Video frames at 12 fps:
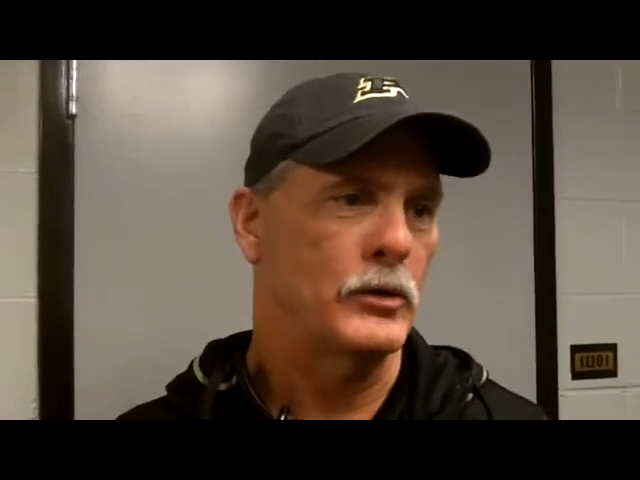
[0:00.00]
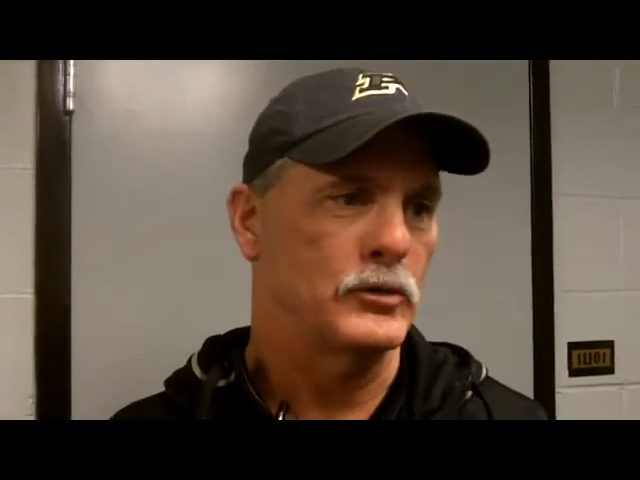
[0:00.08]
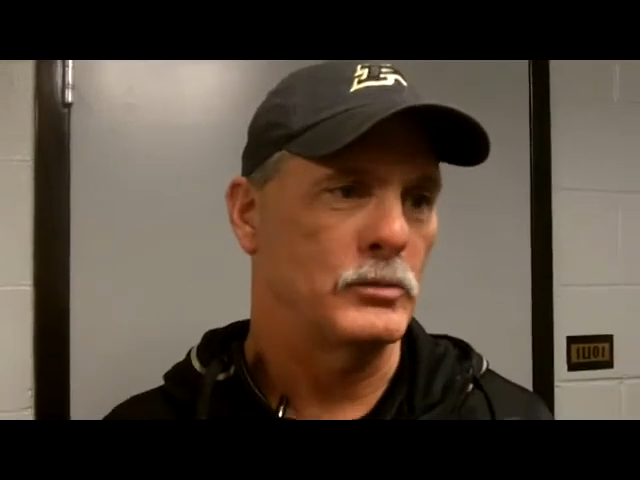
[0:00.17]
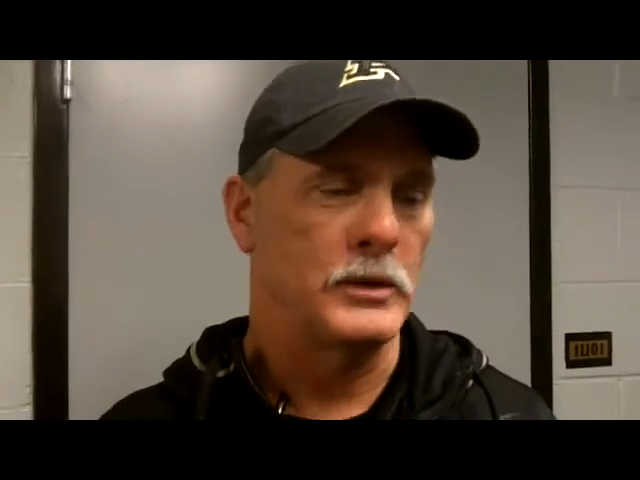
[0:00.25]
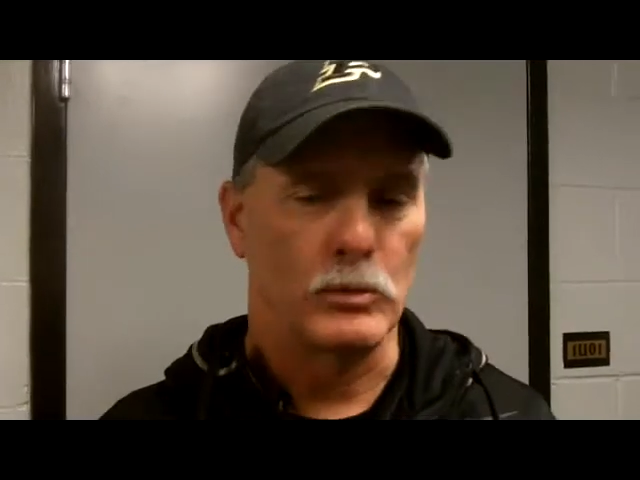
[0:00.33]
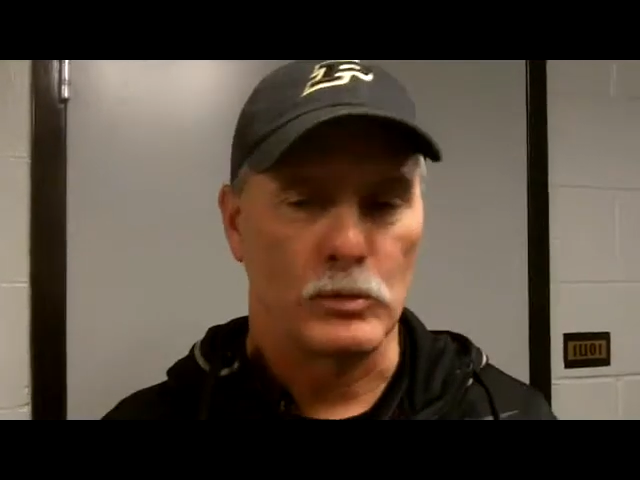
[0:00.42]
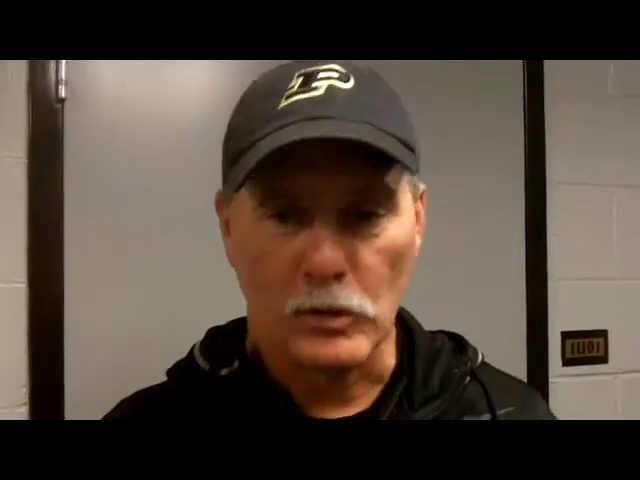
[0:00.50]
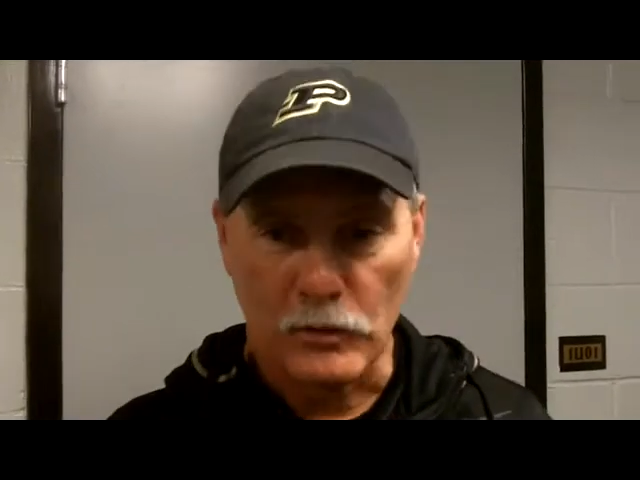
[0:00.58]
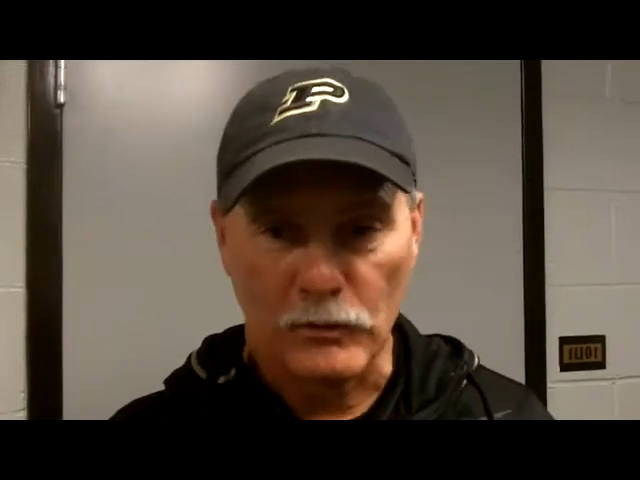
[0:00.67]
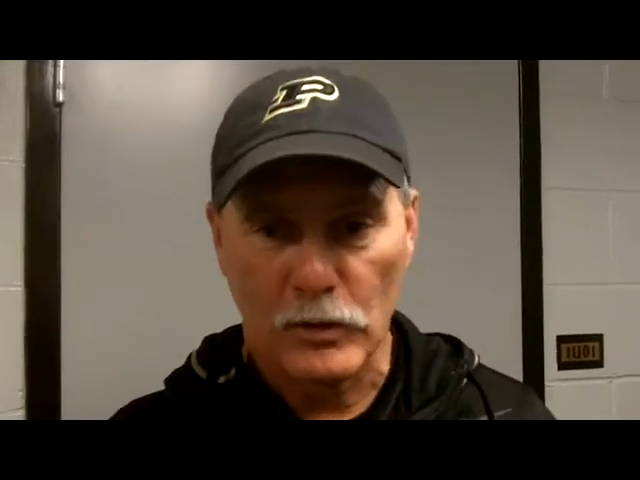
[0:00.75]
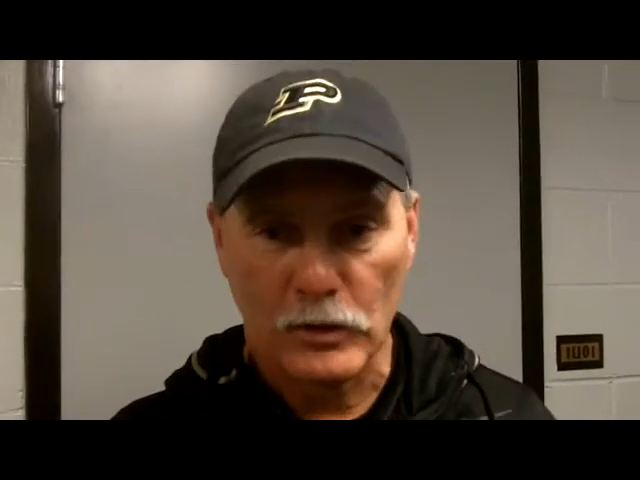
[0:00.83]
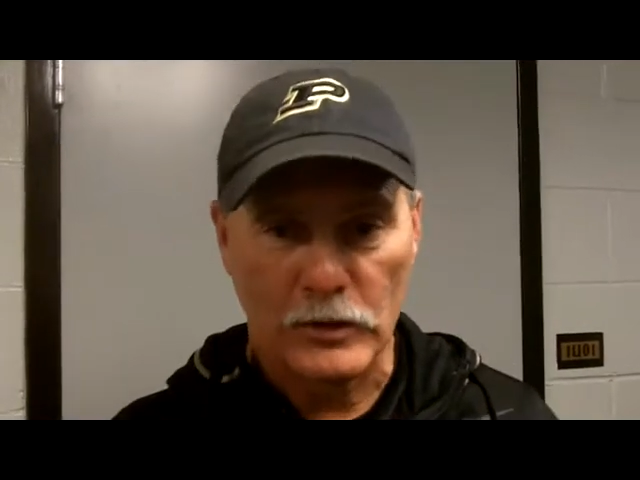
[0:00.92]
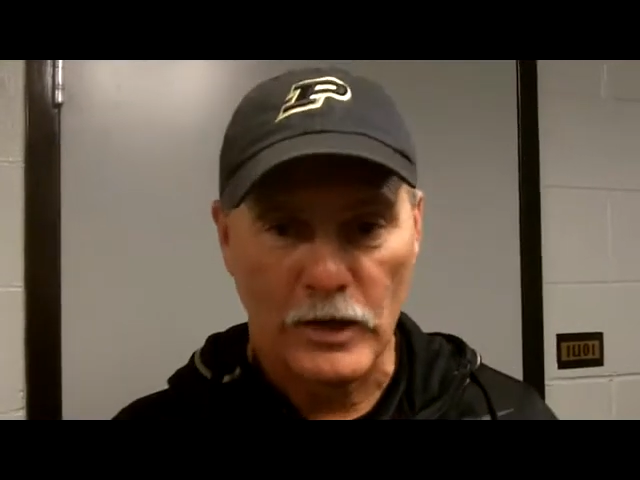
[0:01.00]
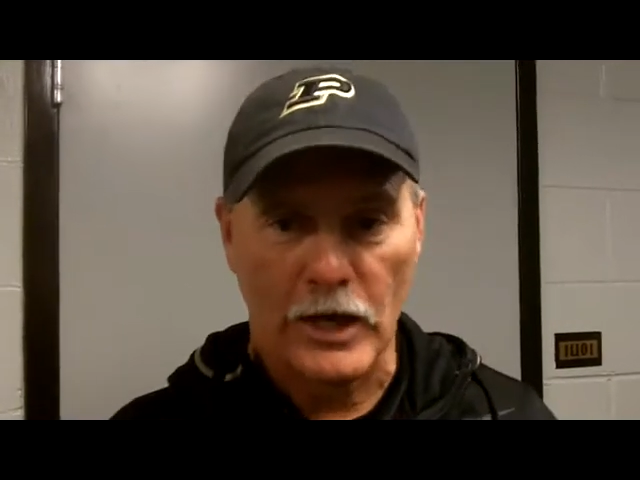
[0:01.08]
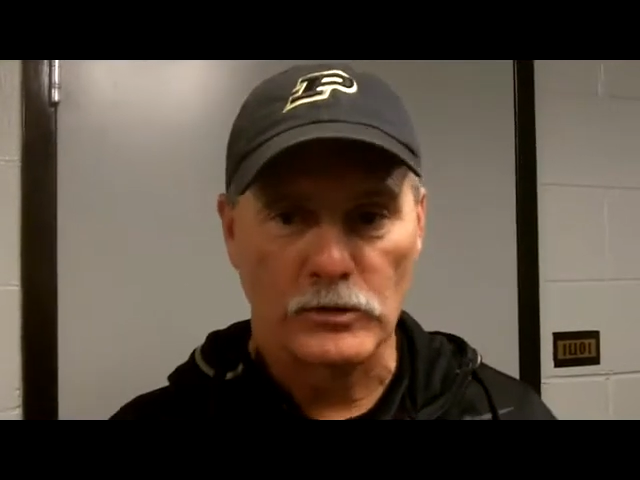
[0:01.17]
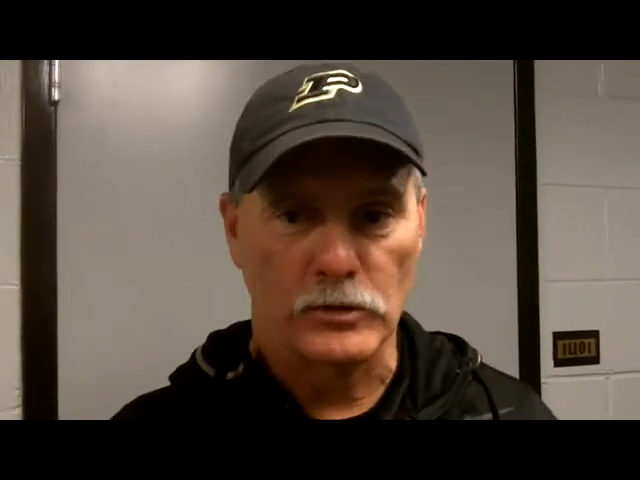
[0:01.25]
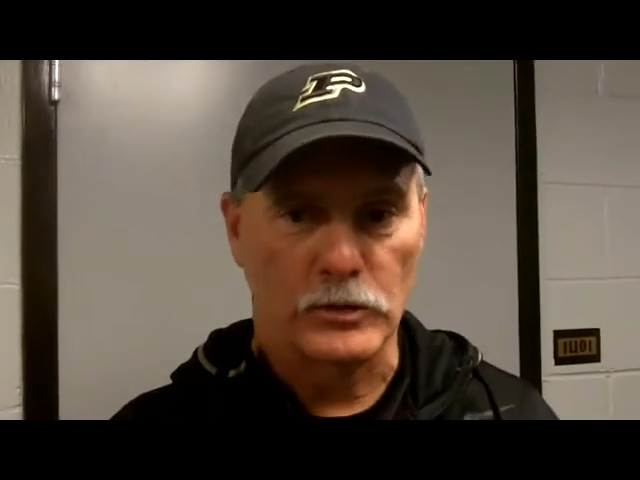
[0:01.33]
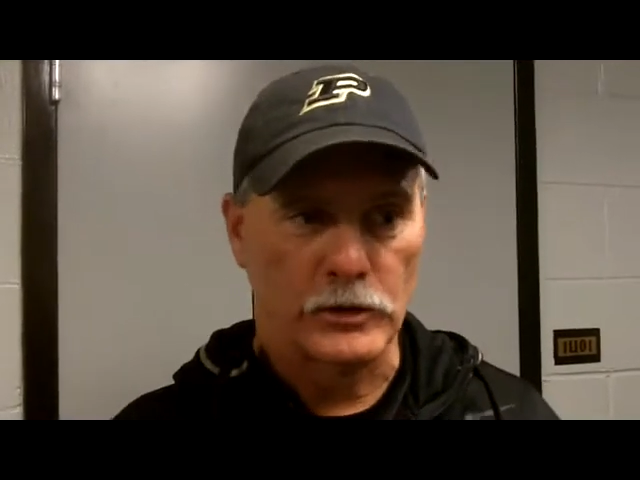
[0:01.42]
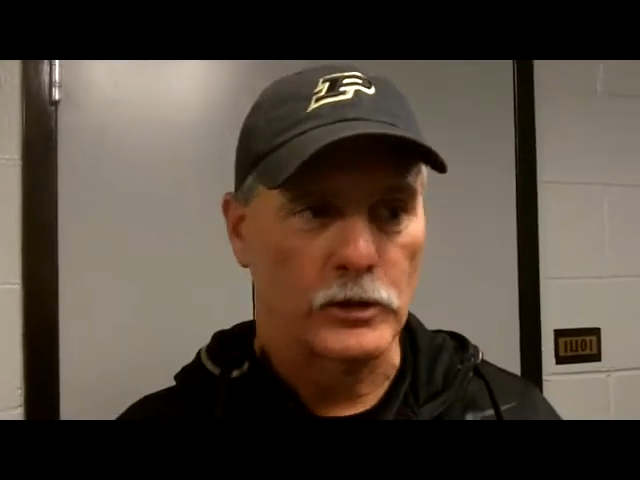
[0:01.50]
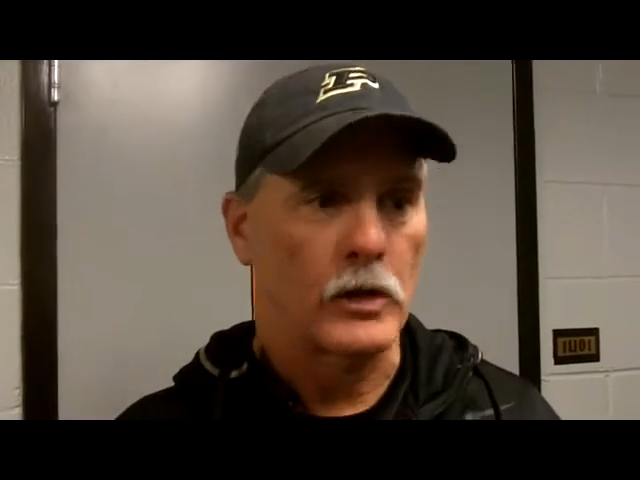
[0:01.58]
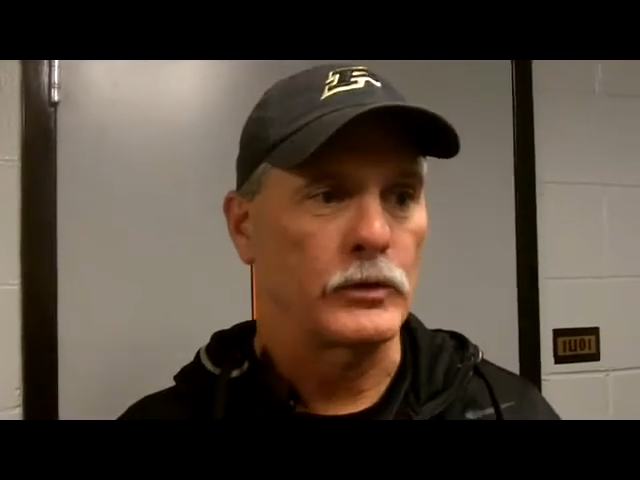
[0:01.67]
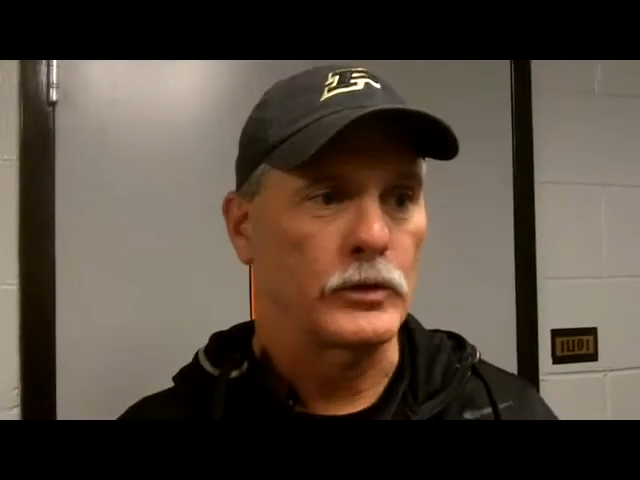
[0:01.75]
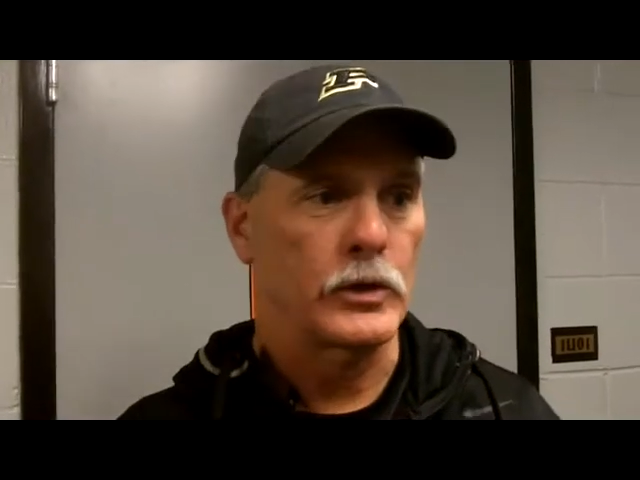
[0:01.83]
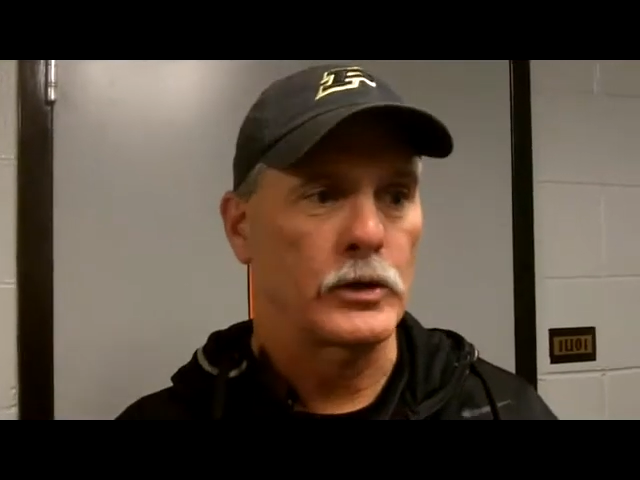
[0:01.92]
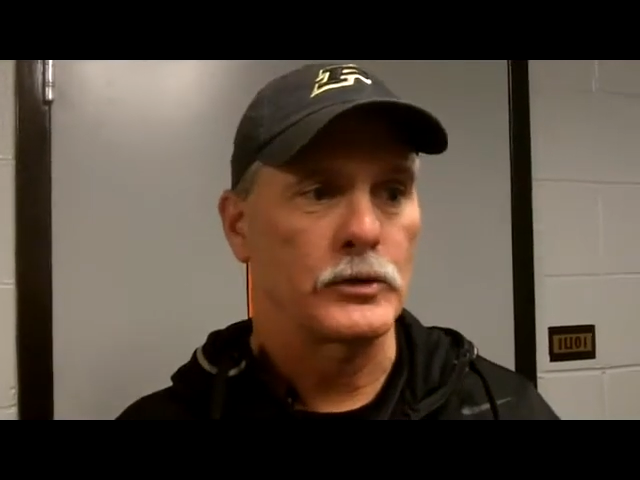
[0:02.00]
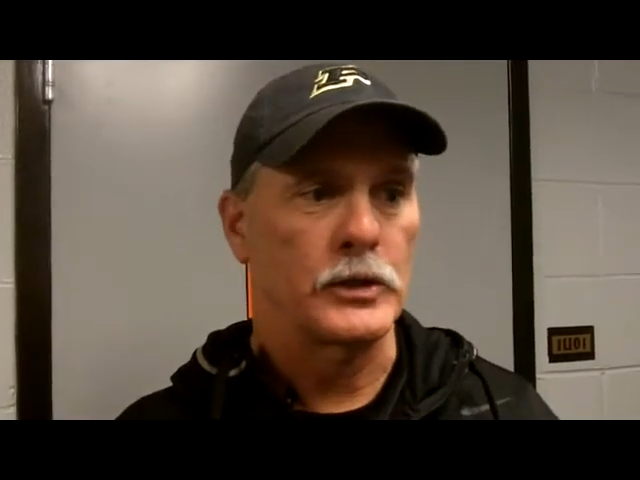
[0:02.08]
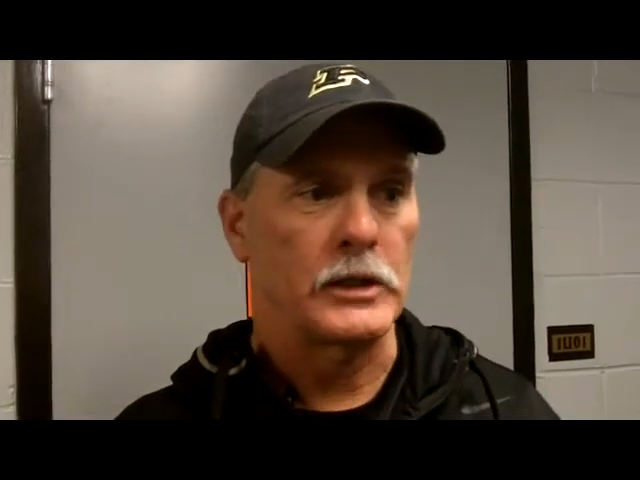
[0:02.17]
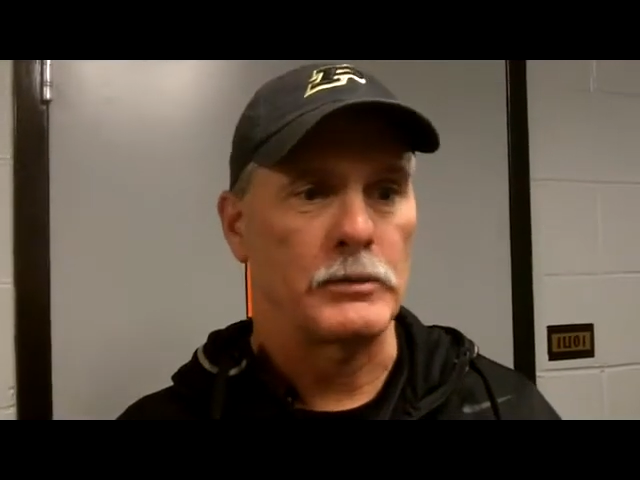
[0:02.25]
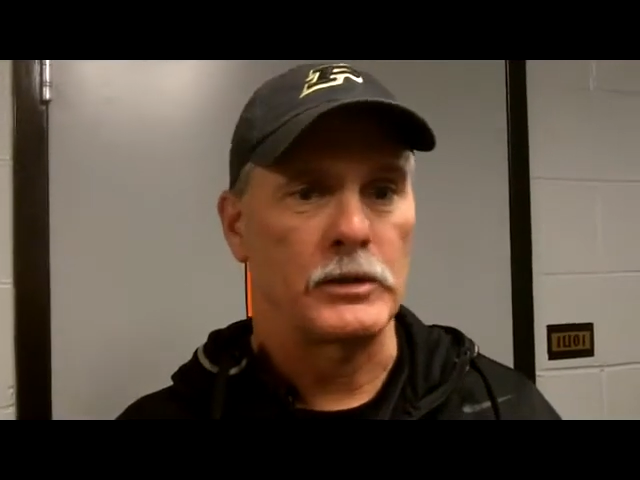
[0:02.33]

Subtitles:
is to be one of the front guys on the kickoff return team,